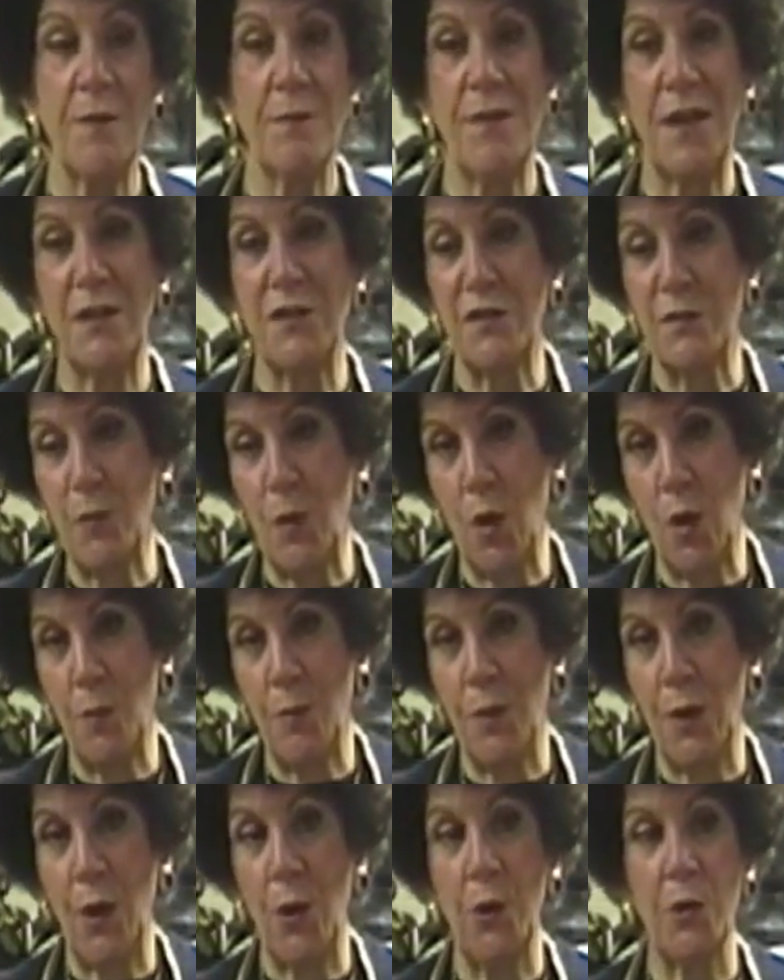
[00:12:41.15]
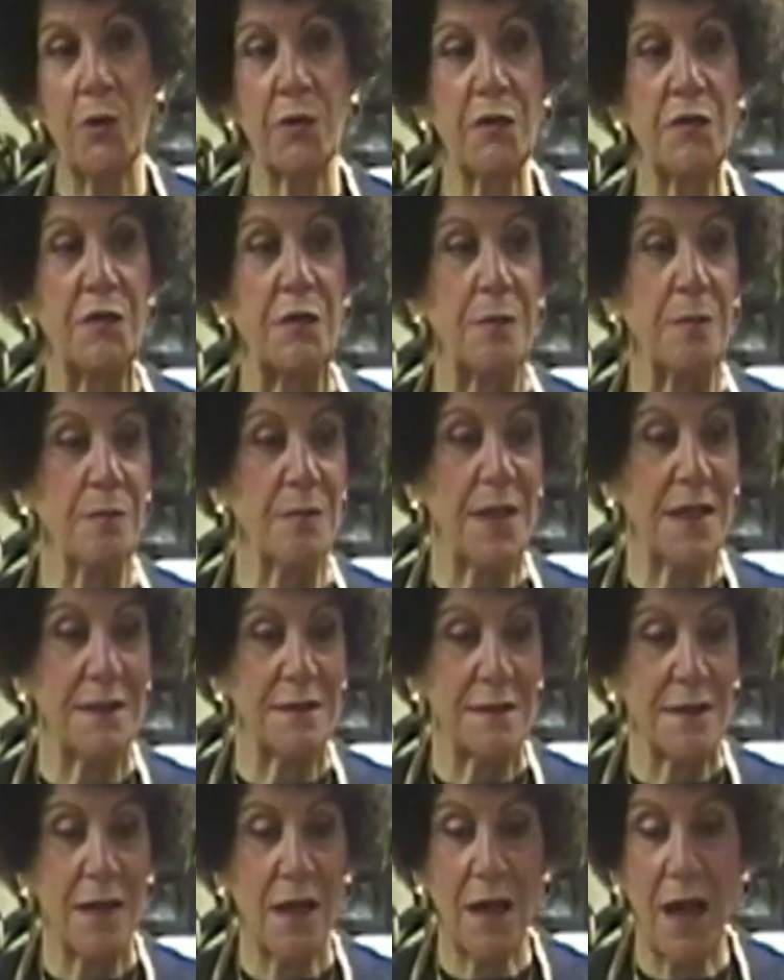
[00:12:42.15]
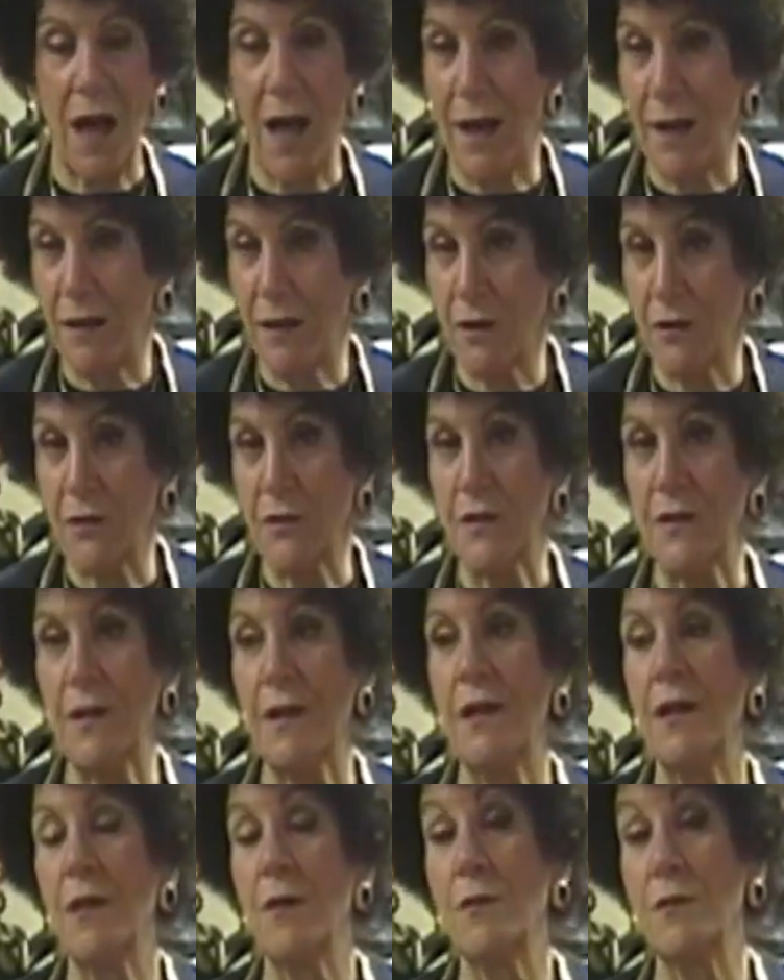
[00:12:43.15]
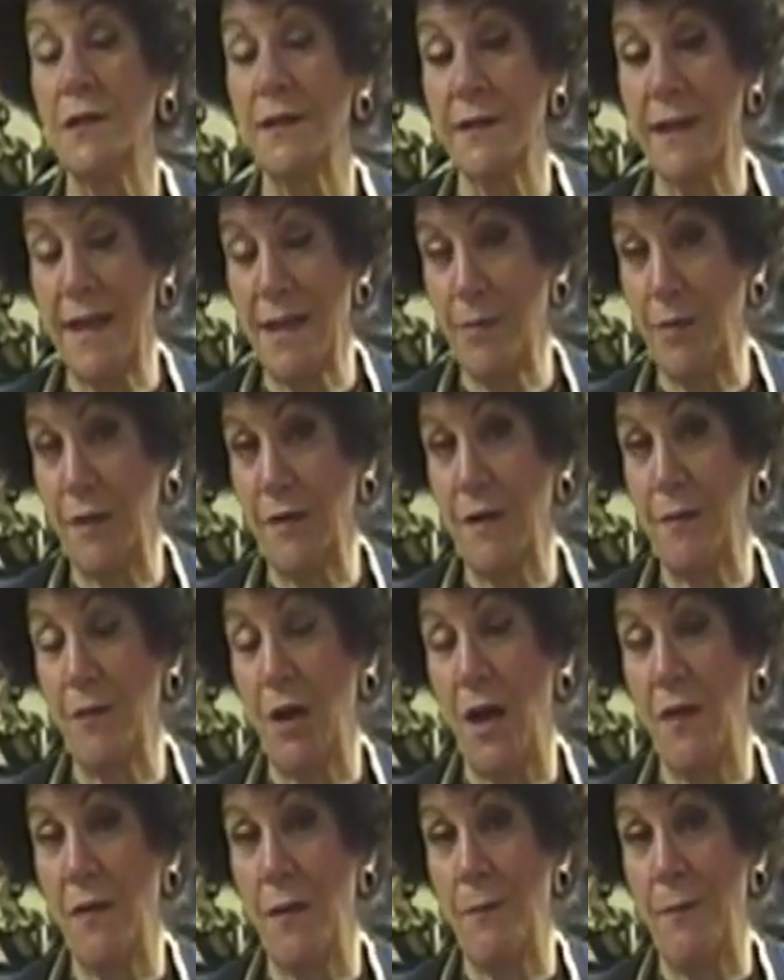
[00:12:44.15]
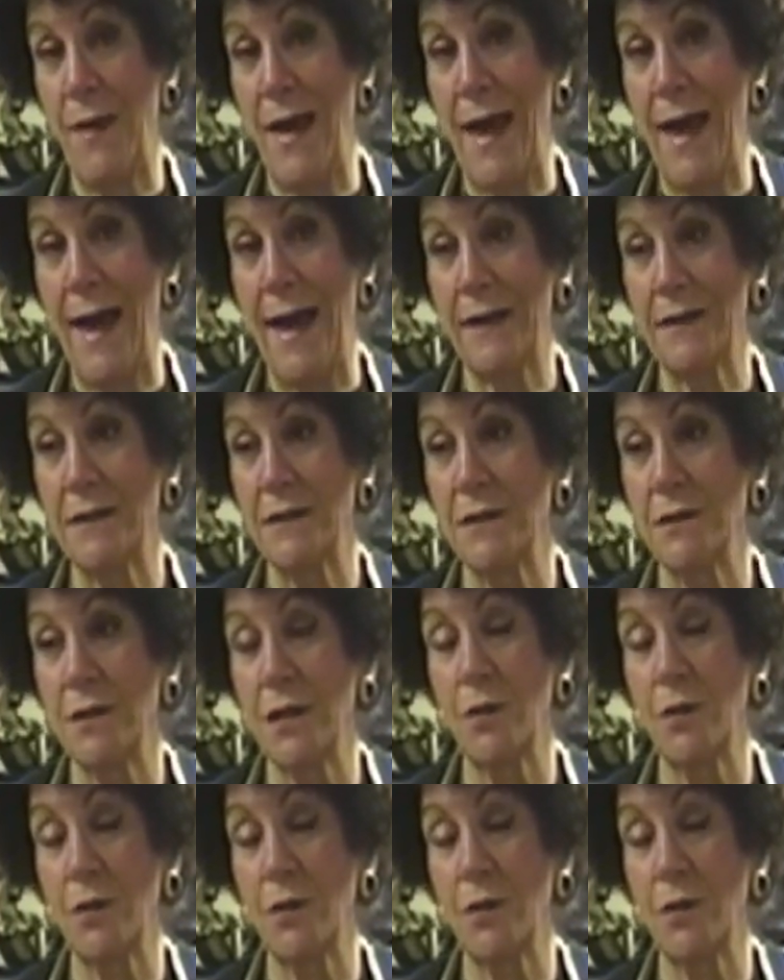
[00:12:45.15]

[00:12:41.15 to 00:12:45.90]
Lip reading: Make small bowls, make tiles, label them on the back,